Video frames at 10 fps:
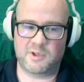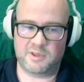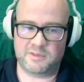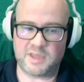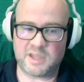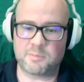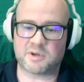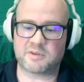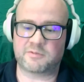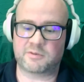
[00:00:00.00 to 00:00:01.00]
Thank you,
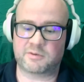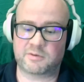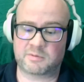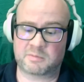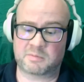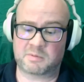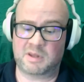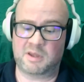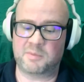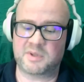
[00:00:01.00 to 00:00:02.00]
Marta, for
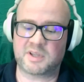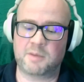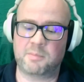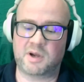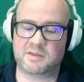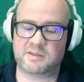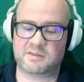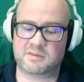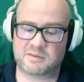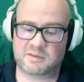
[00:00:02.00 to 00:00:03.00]
allowing me to come on and
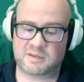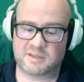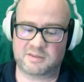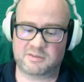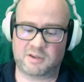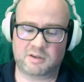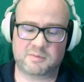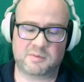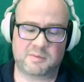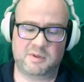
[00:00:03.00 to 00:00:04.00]
get to talk
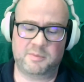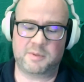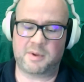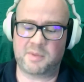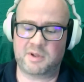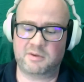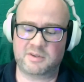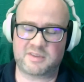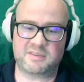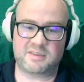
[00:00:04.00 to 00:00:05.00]
a little bit about my own
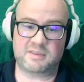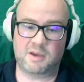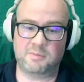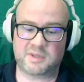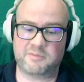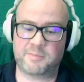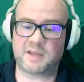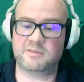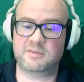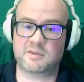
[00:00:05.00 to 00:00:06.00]
insights and help give back
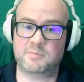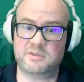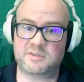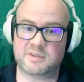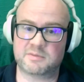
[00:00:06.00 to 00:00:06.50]
to the community.